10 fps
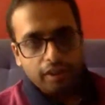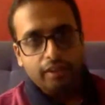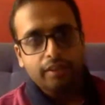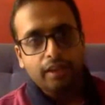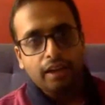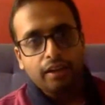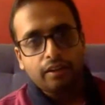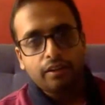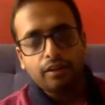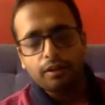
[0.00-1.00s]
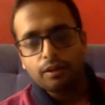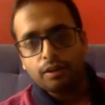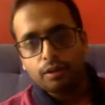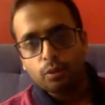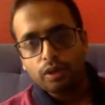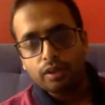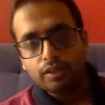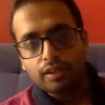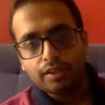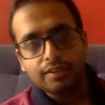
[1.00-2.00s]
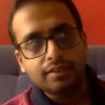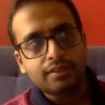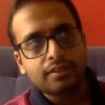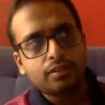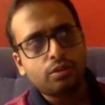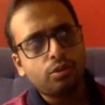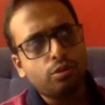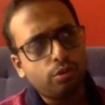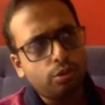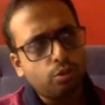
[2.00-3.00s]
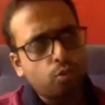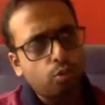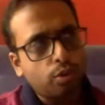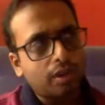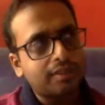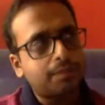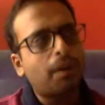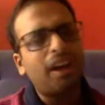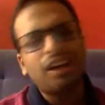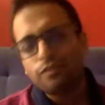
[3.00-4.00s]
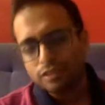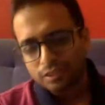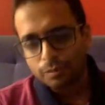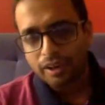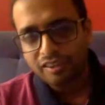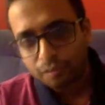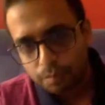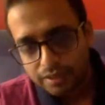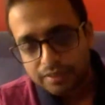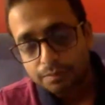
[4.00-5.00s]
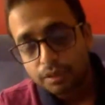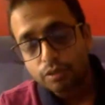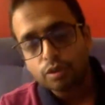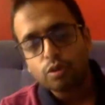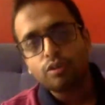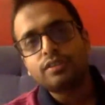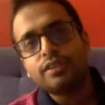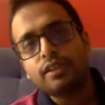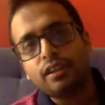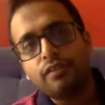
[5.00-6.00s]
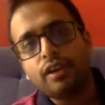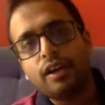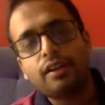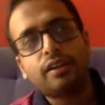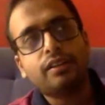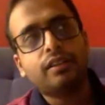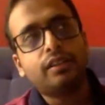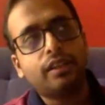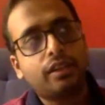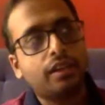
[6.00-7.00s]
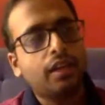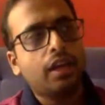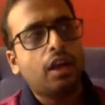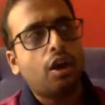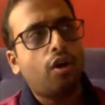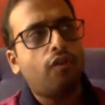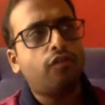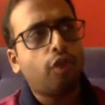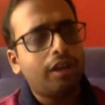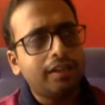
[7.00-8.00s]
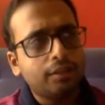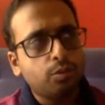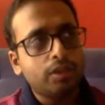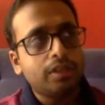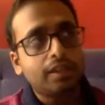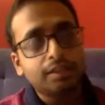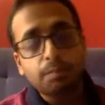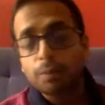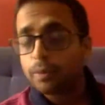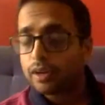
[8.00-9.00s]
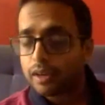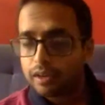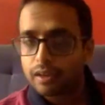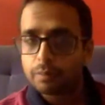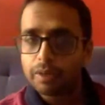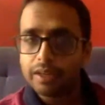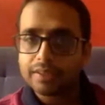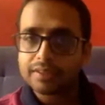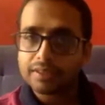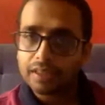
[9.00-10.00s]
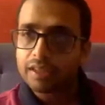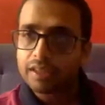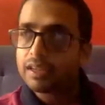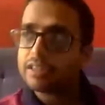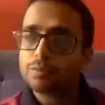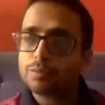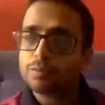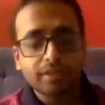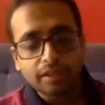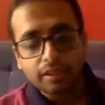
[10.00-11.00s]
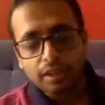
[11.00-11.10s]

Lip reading: like that, where there is you aspire for some kind of peace, but you're constantly living under that threat of violence, which is perpetrated by certain XYZ